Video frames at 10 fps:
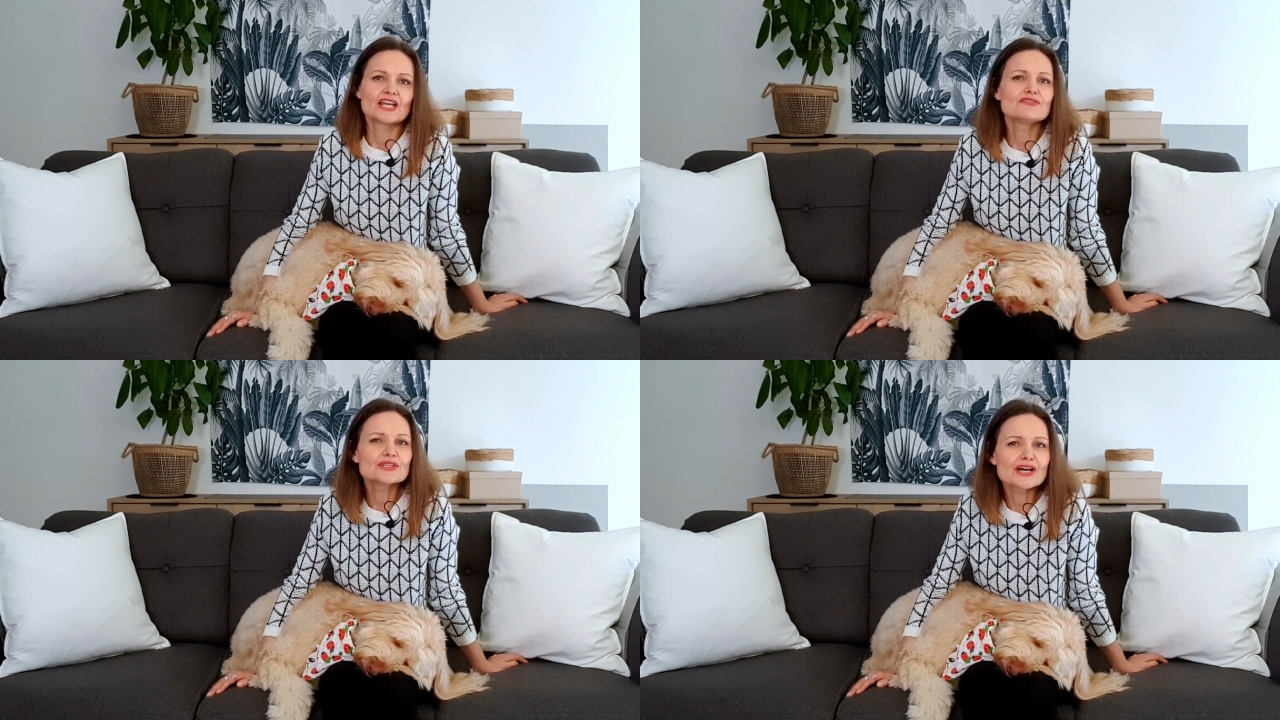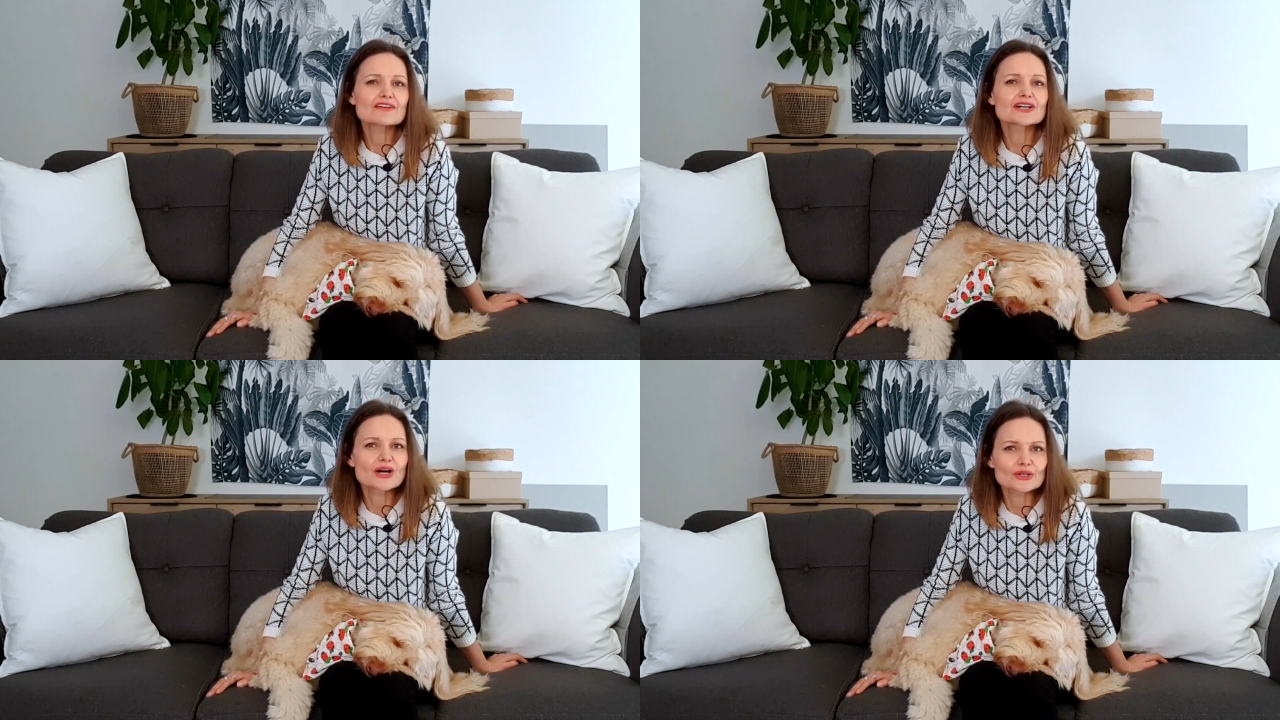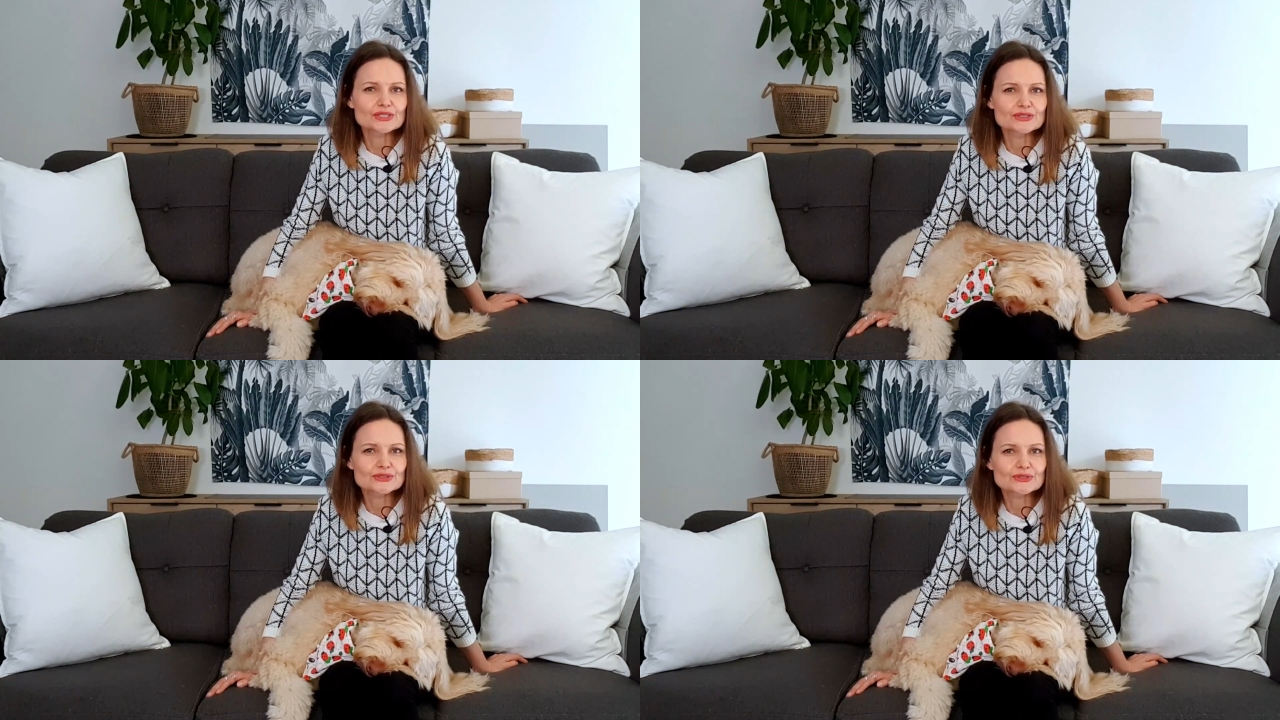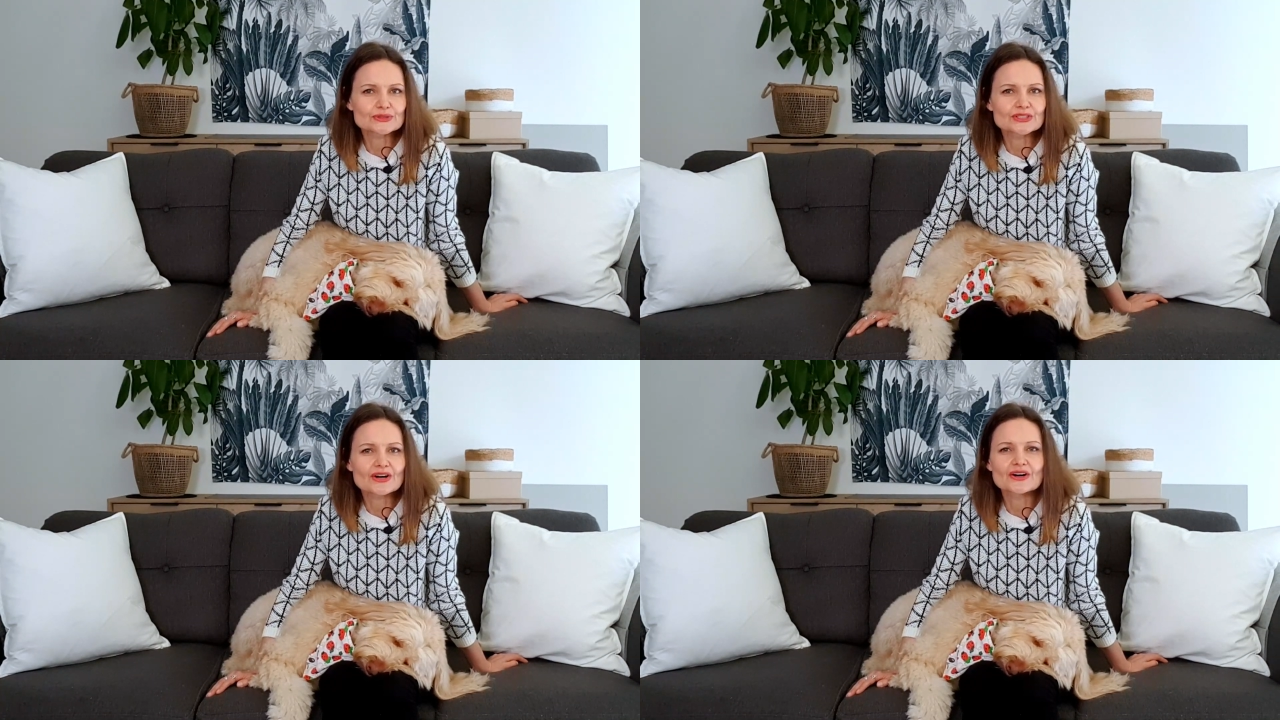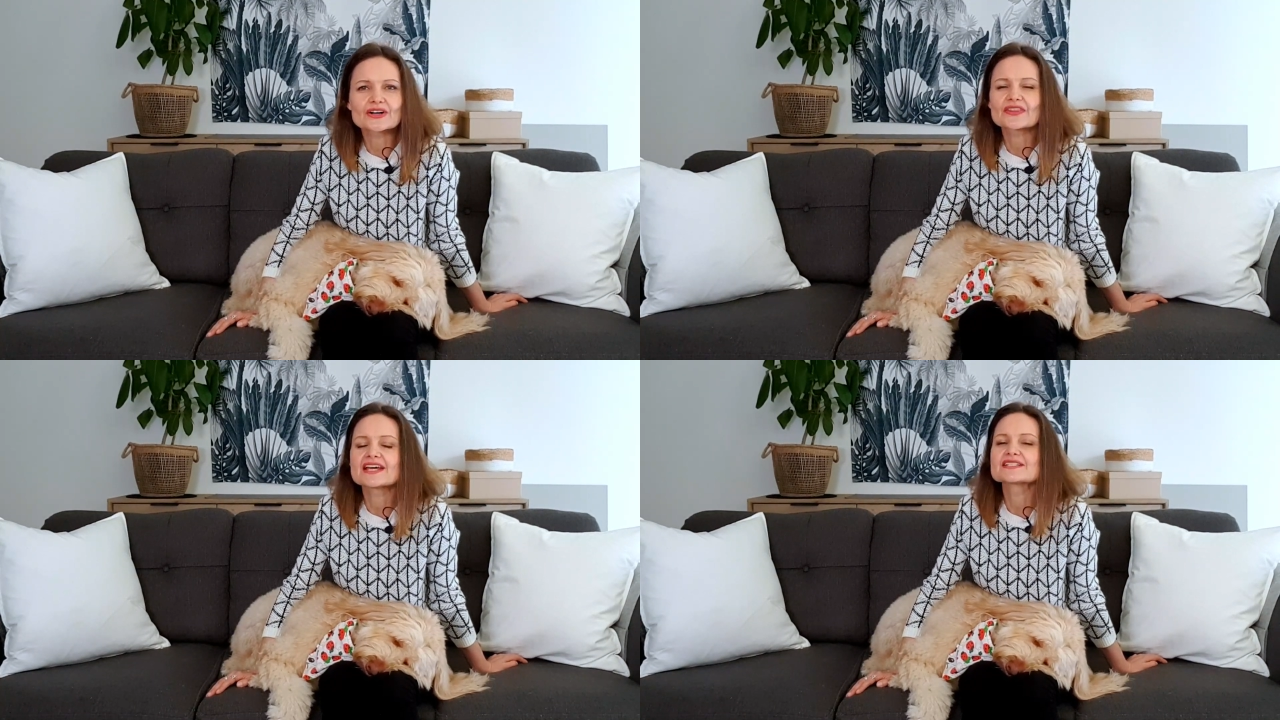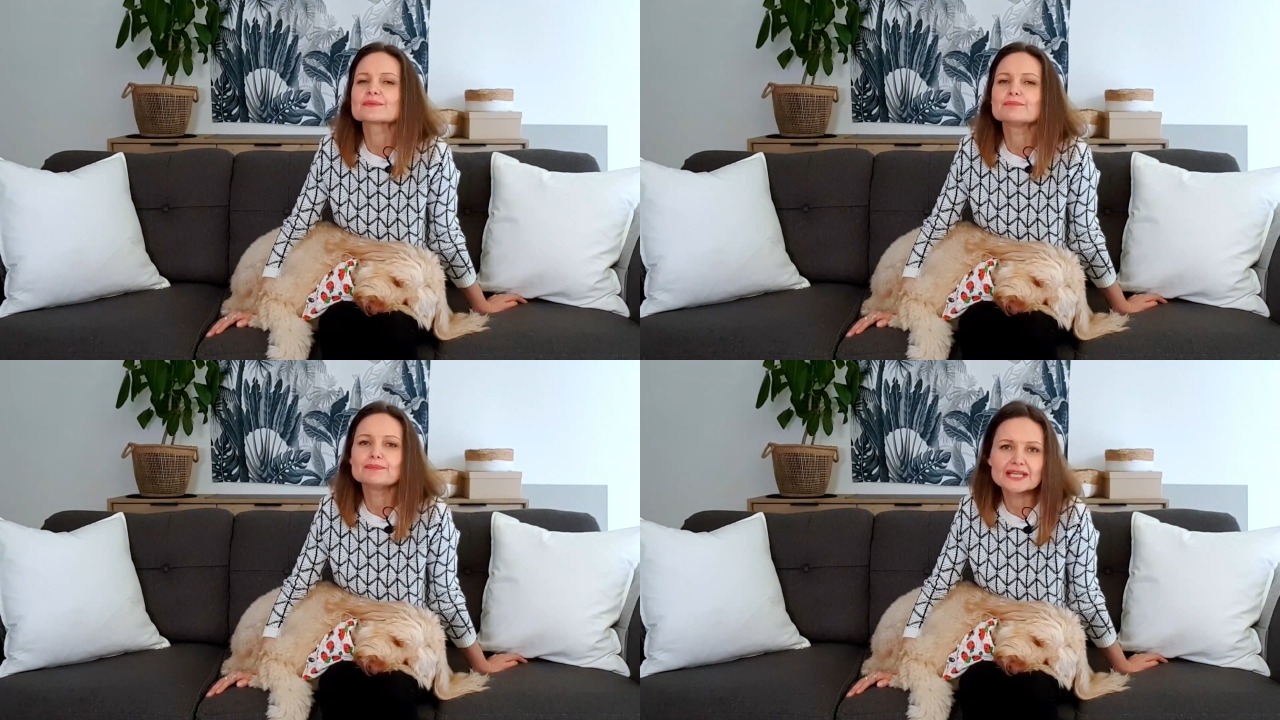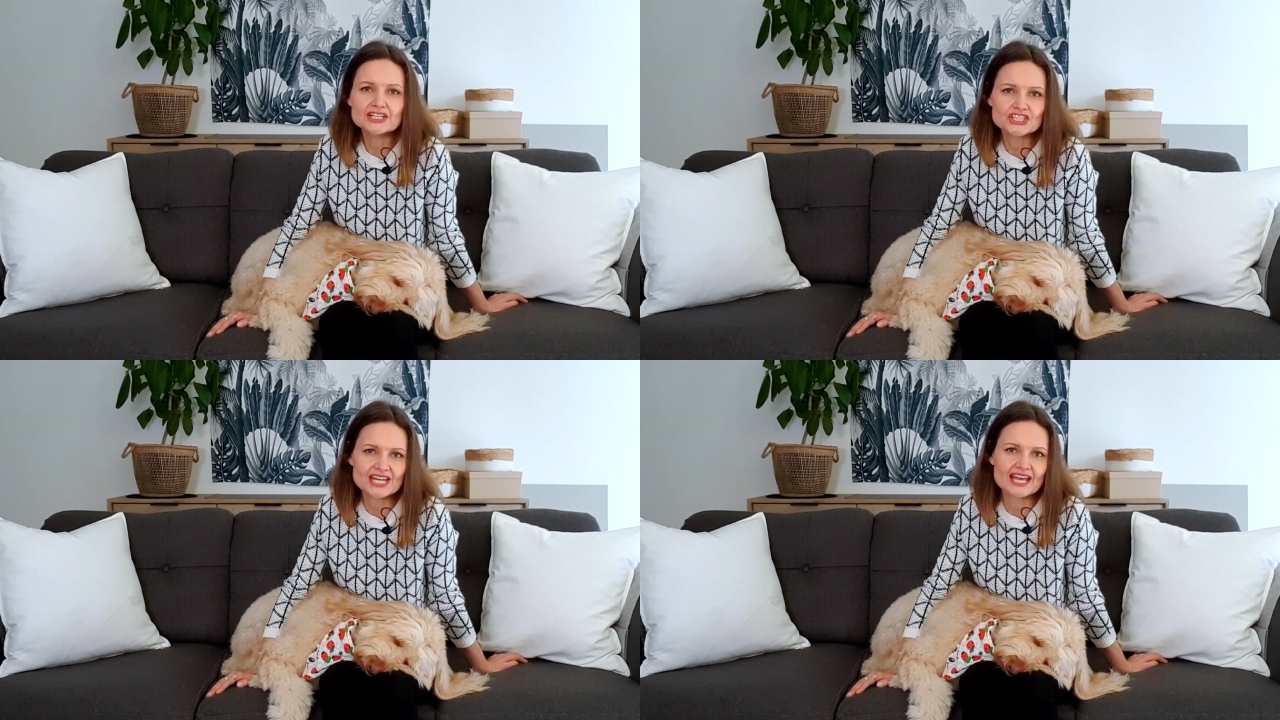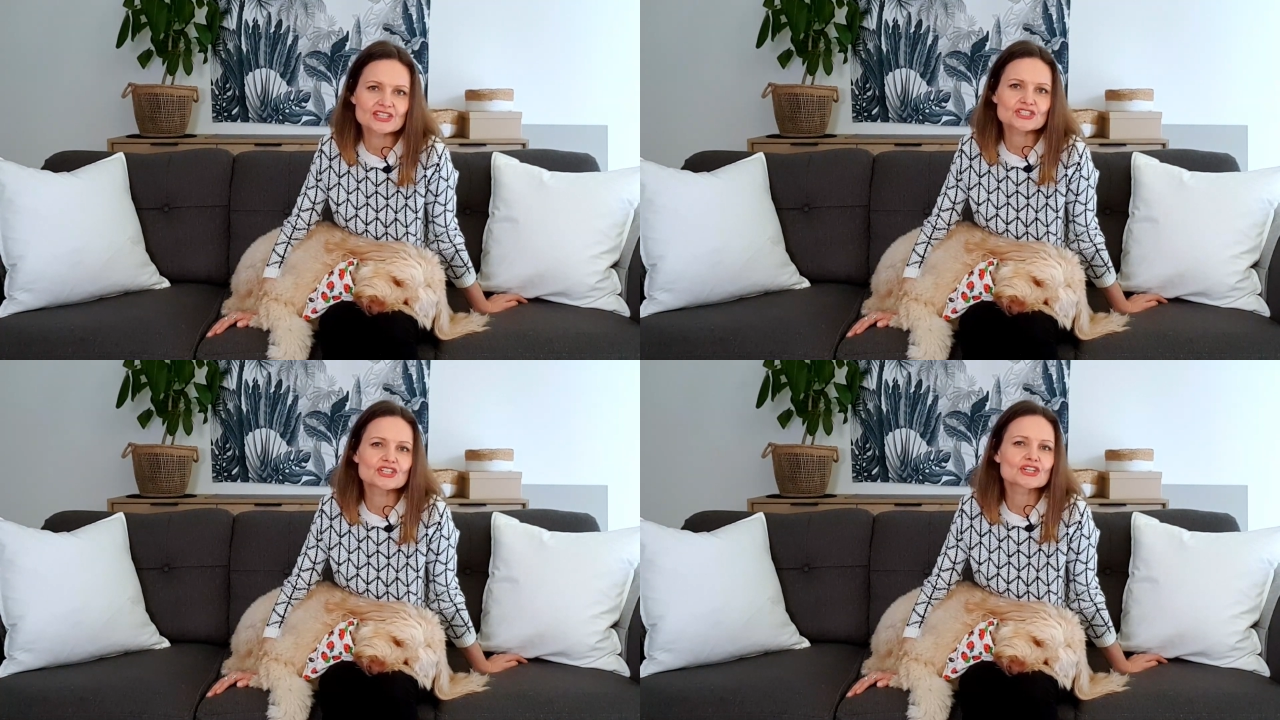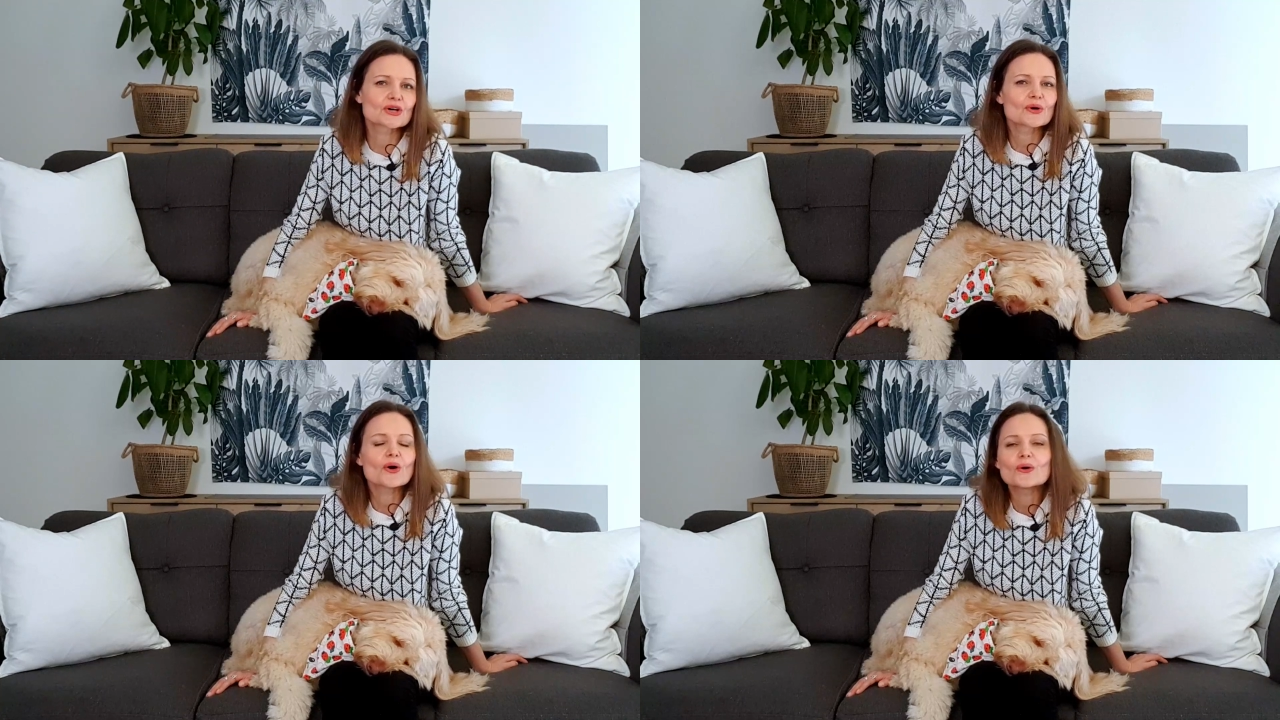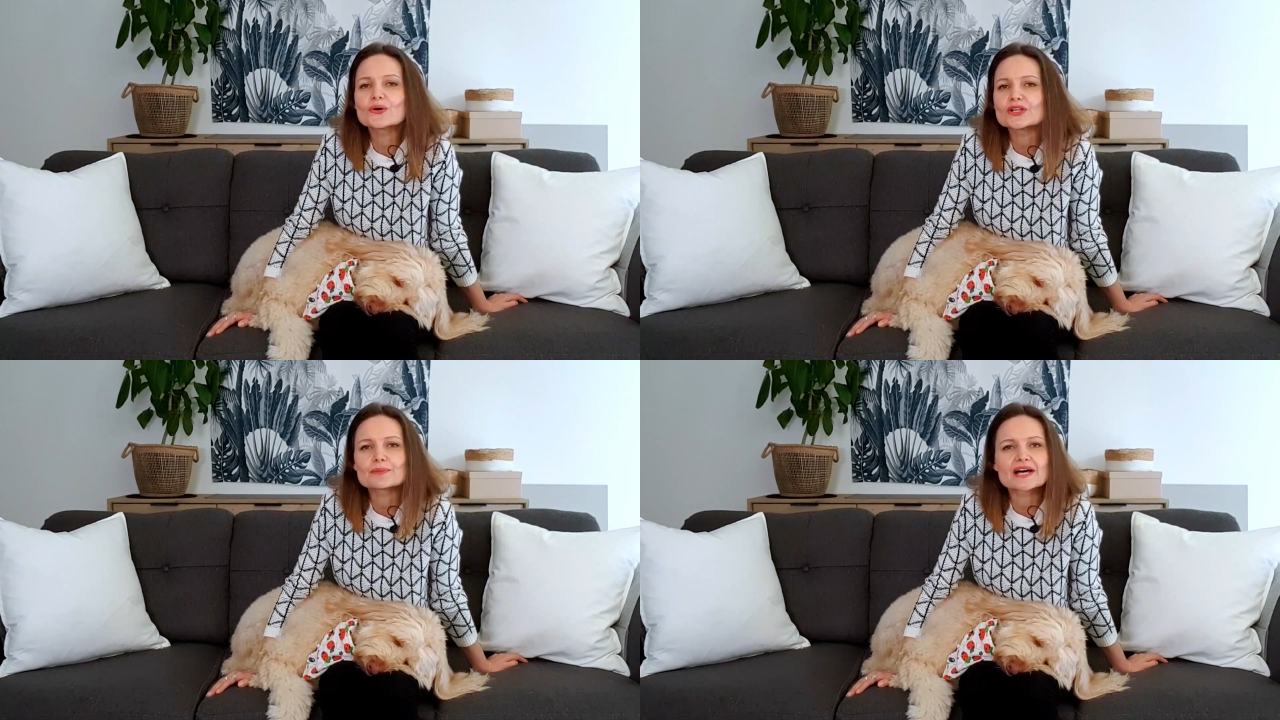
If you have a Goldendoodle dog, there's a big chance you know all